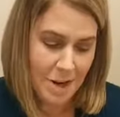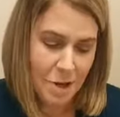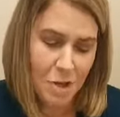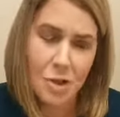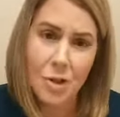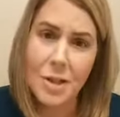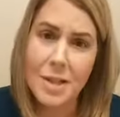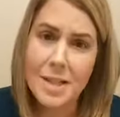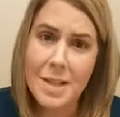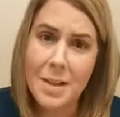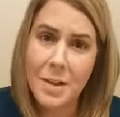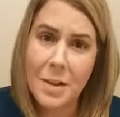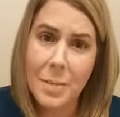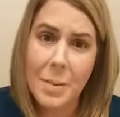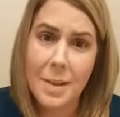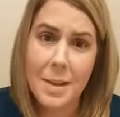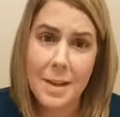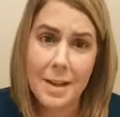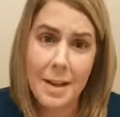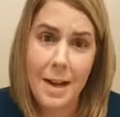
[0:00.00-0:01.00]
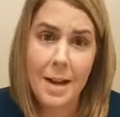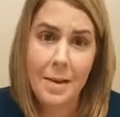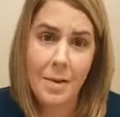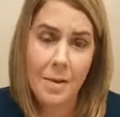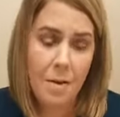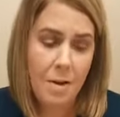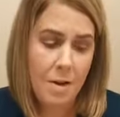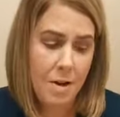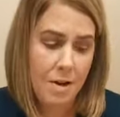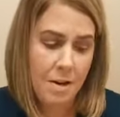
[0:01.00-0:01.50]
tricks here to put the liner
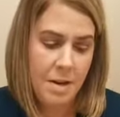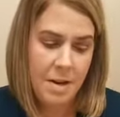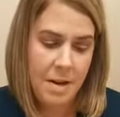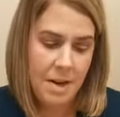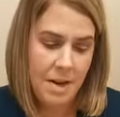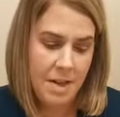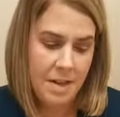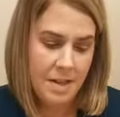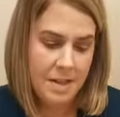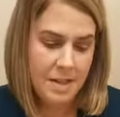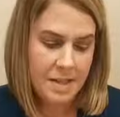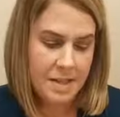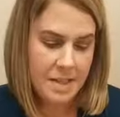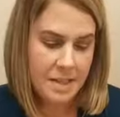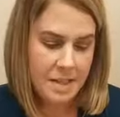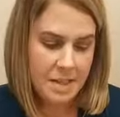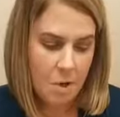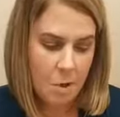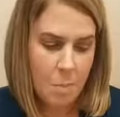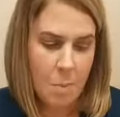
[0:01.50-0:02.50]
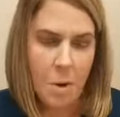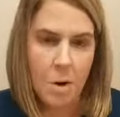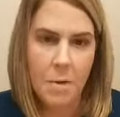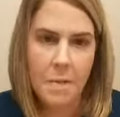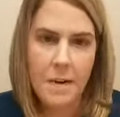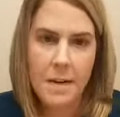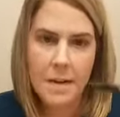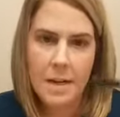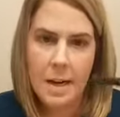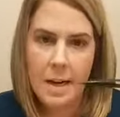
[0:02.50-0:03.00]
on. This is their
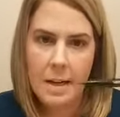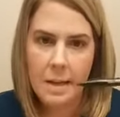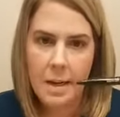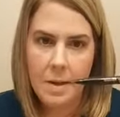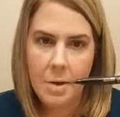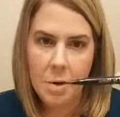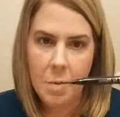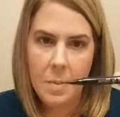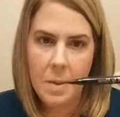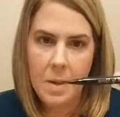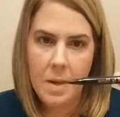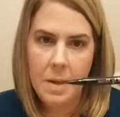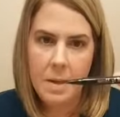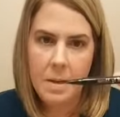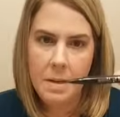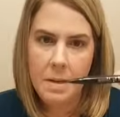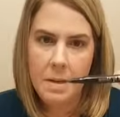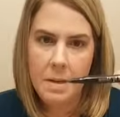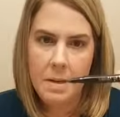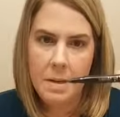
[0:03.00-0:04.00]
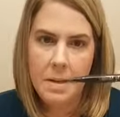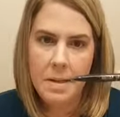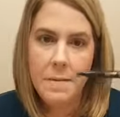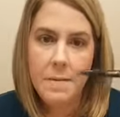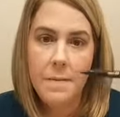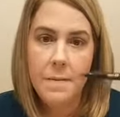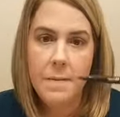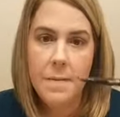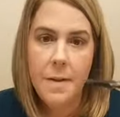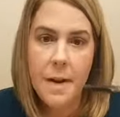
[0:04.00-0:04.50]
perfect eyeliner pen. It's
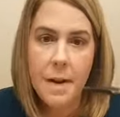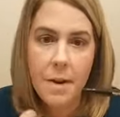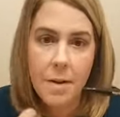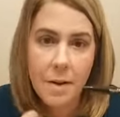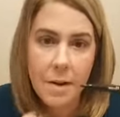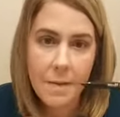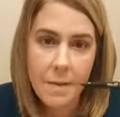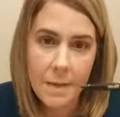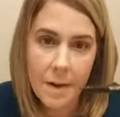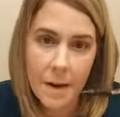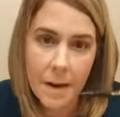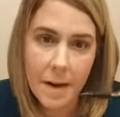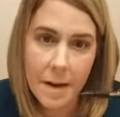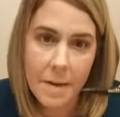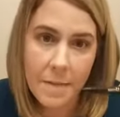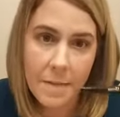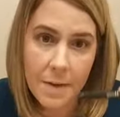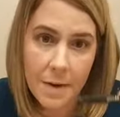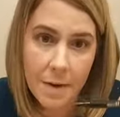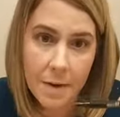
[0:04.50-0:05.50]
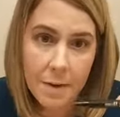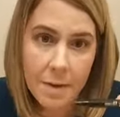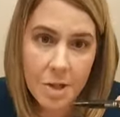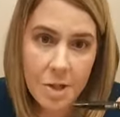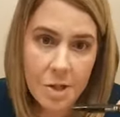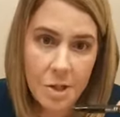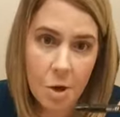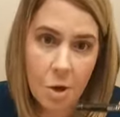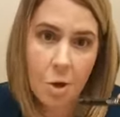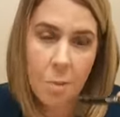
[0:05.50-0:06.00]
very fine, very
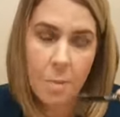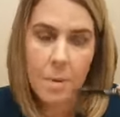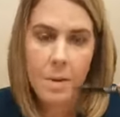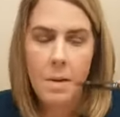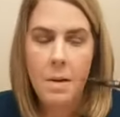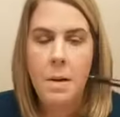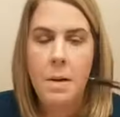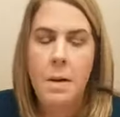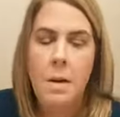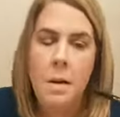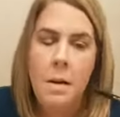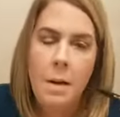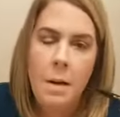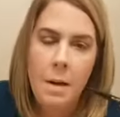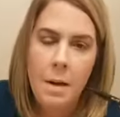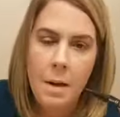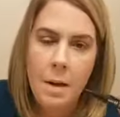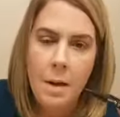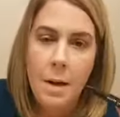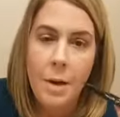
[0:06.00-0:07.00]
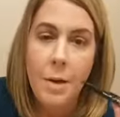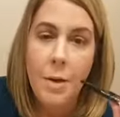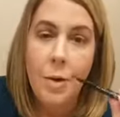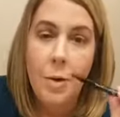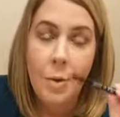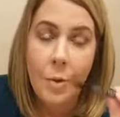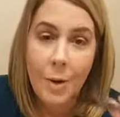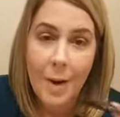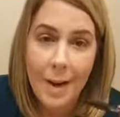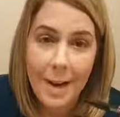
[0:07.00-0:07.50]
sharp.
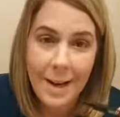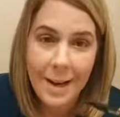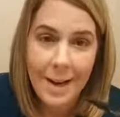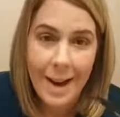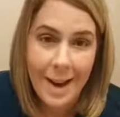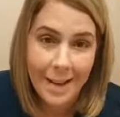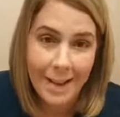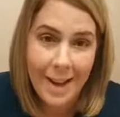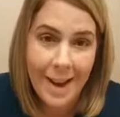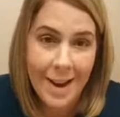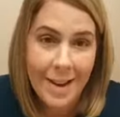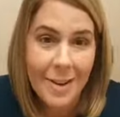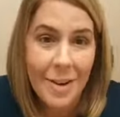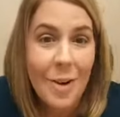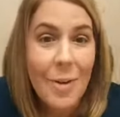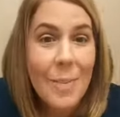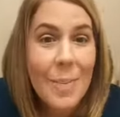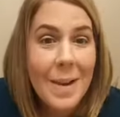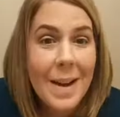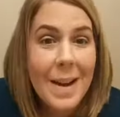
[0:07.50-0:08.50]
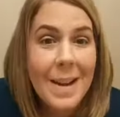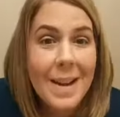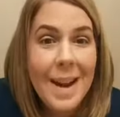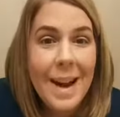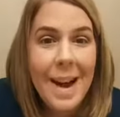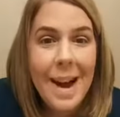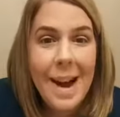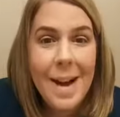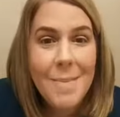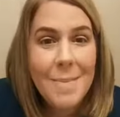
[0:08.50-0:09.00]
Great eyeliner, but
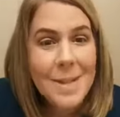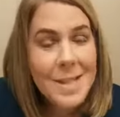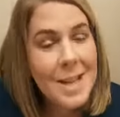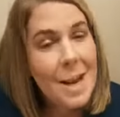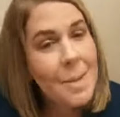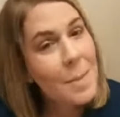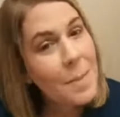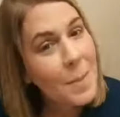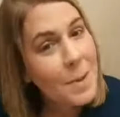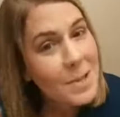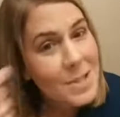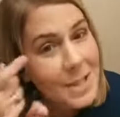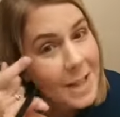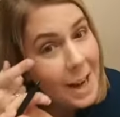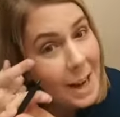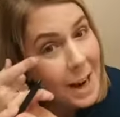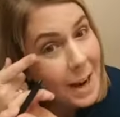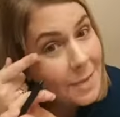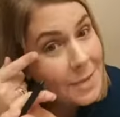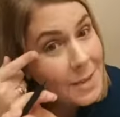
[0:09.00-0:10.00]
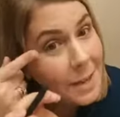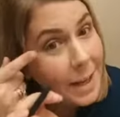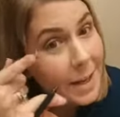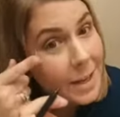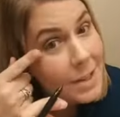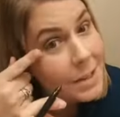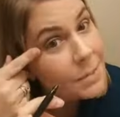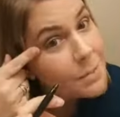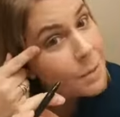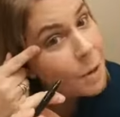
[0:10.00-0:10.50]
I'm the type of person that I have to like
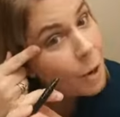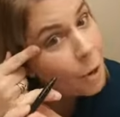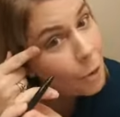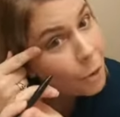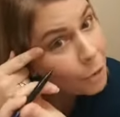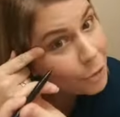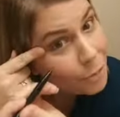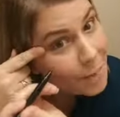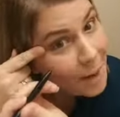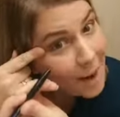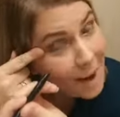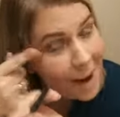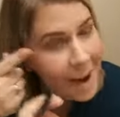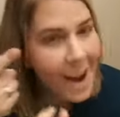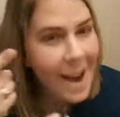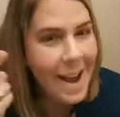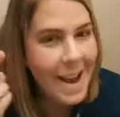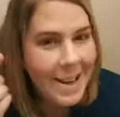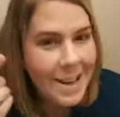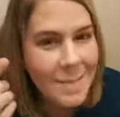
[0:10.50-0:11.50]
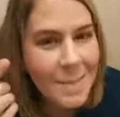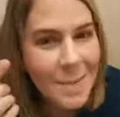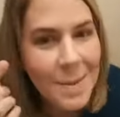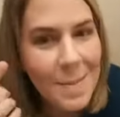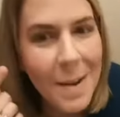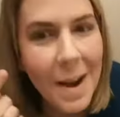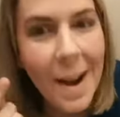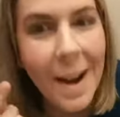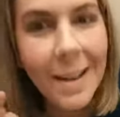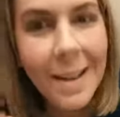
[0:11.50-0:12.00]
hold my eye to
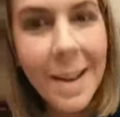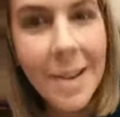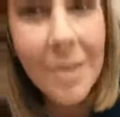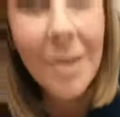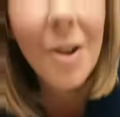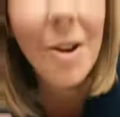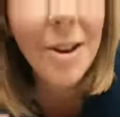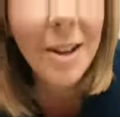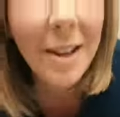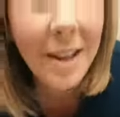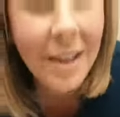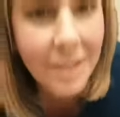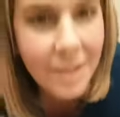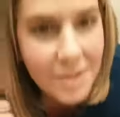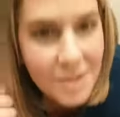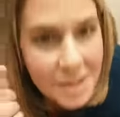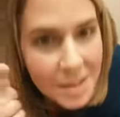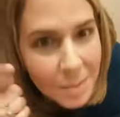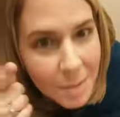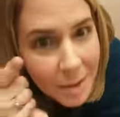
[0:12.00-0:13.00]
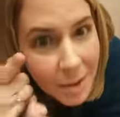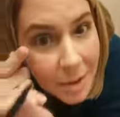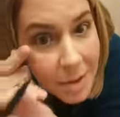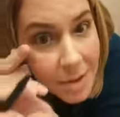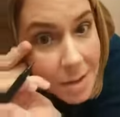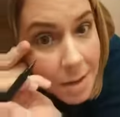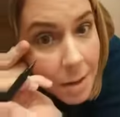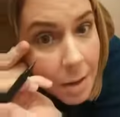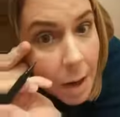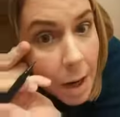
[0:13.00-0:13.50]
put my eyeliner on and get close to the mirror.
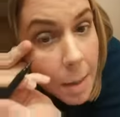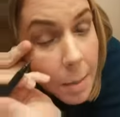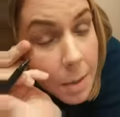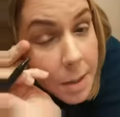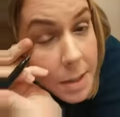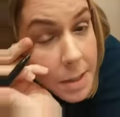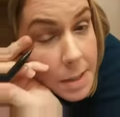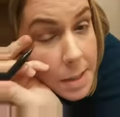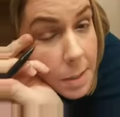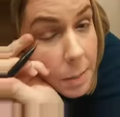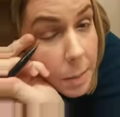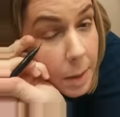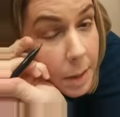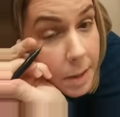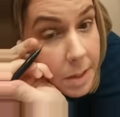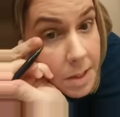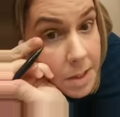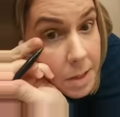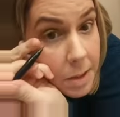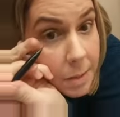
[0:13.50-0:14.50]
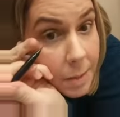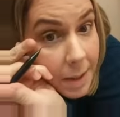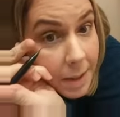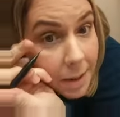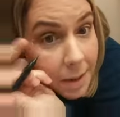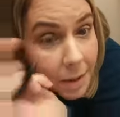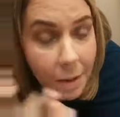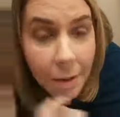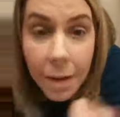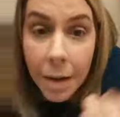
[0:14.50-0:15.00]
So I'm going to see what I can do
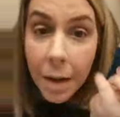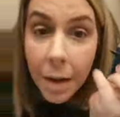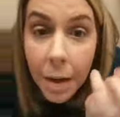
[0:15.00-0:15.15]
here